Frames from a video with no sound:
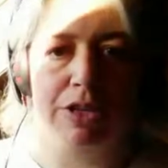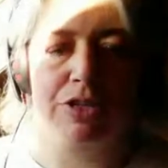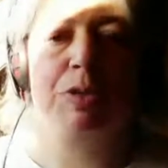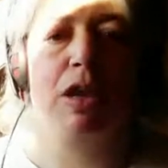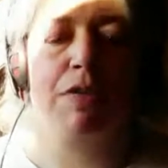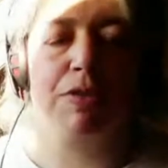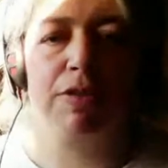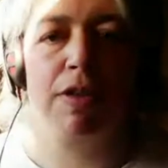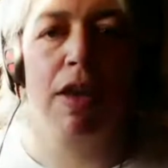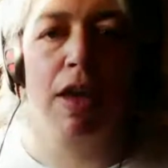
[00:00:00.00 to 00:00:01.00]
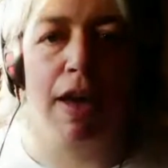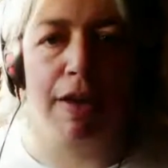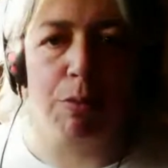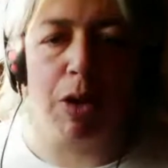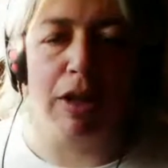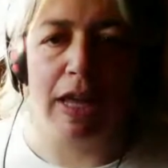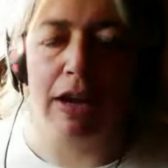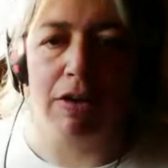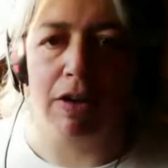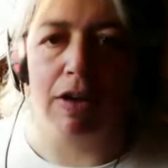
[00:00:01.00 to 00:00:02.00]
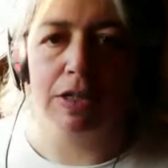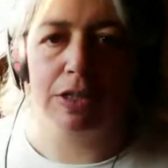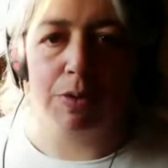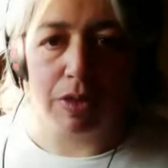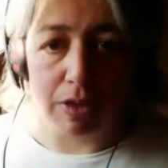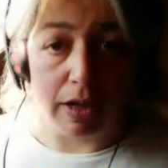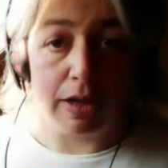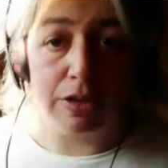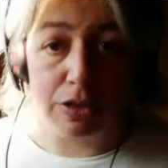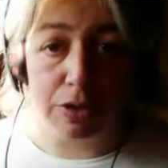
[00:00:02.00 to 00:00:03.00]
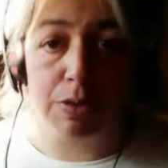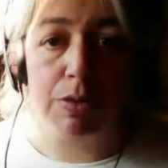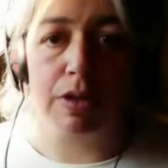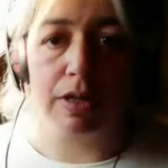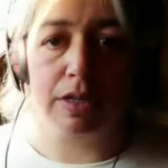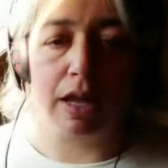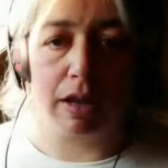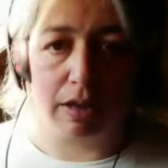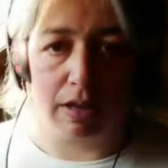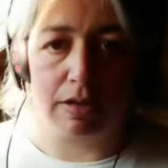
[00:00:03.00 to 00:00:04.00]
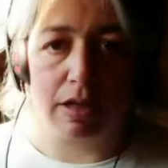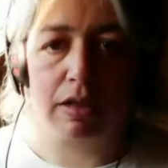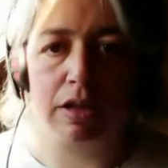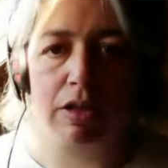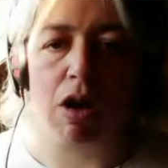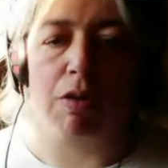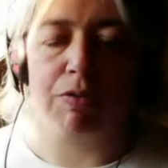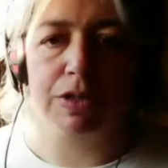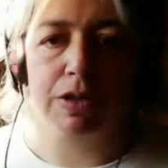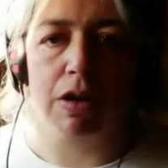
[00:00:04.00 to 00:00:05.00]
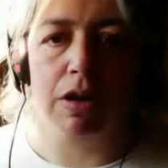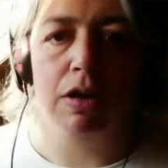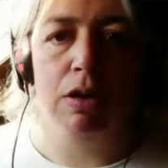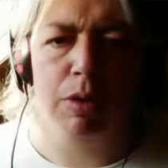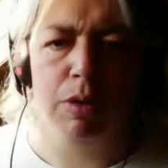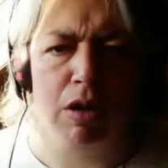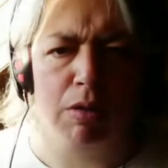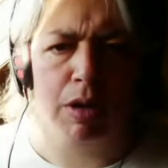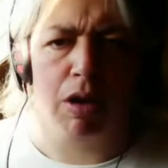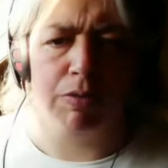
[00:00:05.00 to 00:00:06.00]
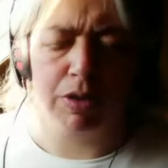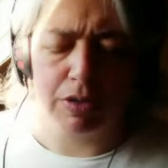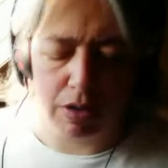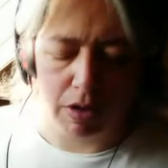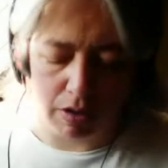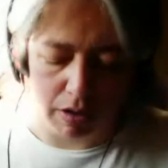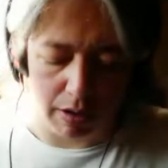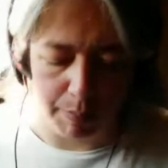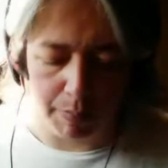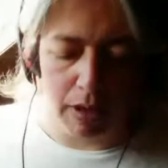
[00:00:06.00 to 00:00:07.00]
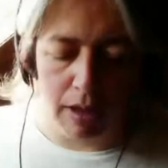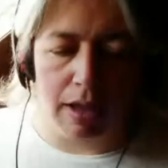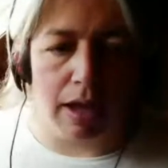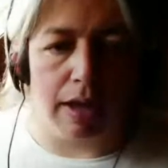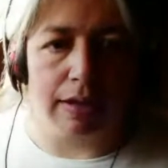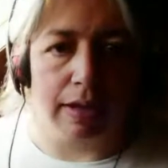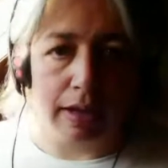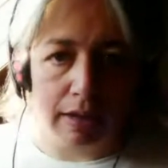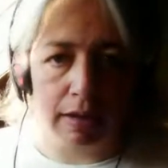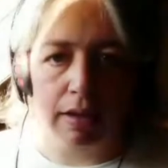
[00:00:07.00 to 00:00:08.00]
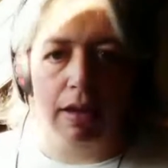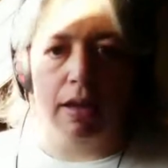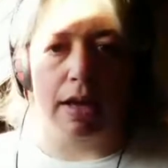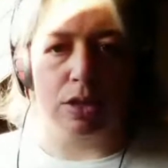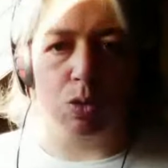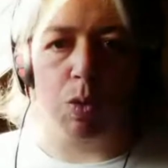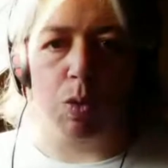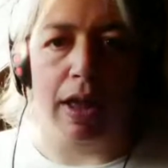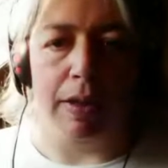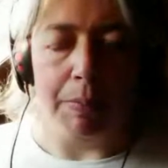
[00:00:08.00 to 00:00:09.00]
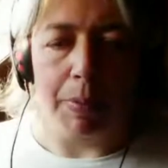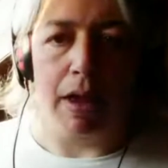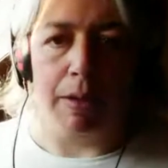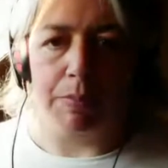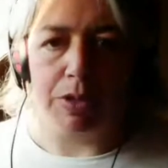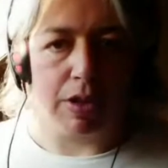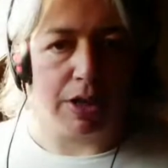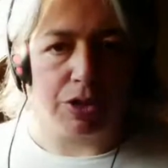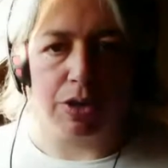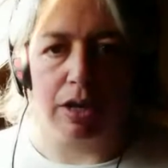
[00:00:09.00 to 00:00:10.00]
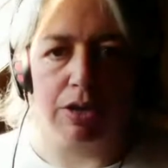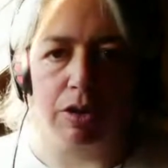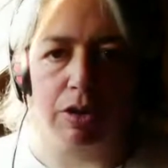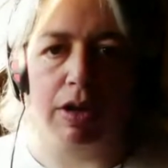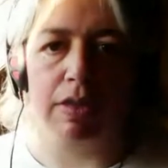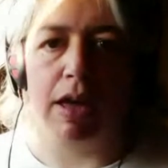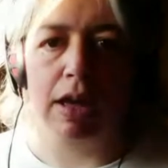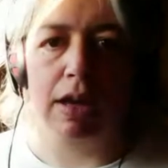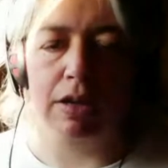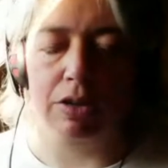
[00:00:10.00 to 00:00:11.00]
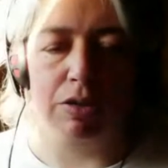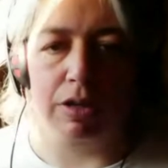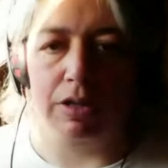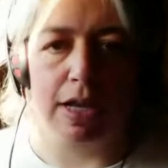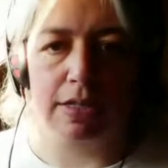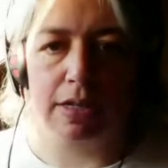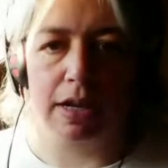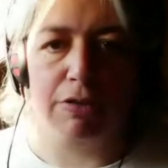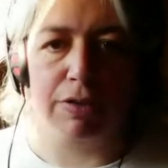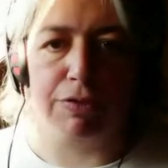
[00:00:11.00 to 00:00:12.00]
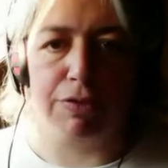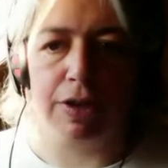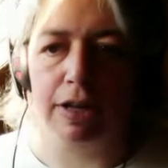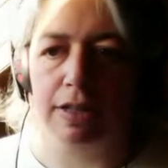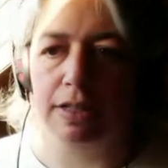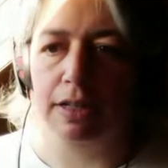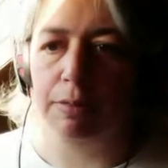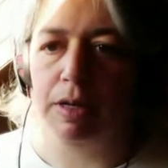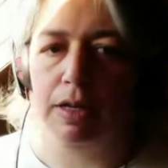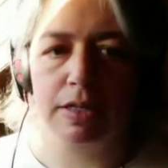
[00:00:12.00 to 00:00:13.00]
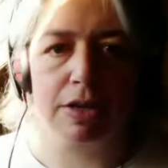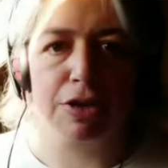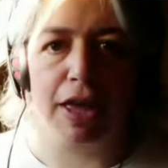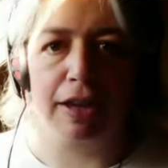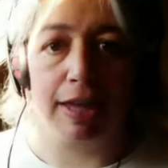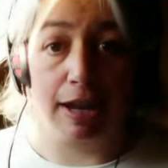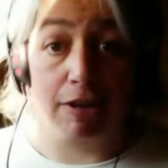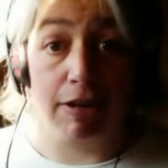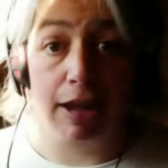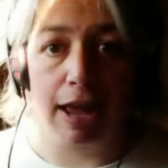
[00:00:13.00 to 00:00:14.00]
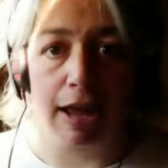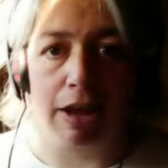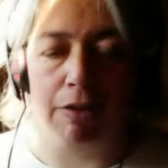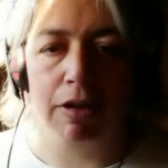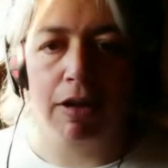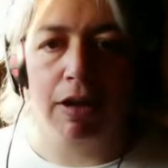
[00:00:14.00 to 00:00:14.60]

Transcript: the bottom in the description of this as well later. Also, the link to the to the conference call, we conference call link as well, so that you can look at that and you can test it out for free. It's a little bit easier than getting on a Hangout,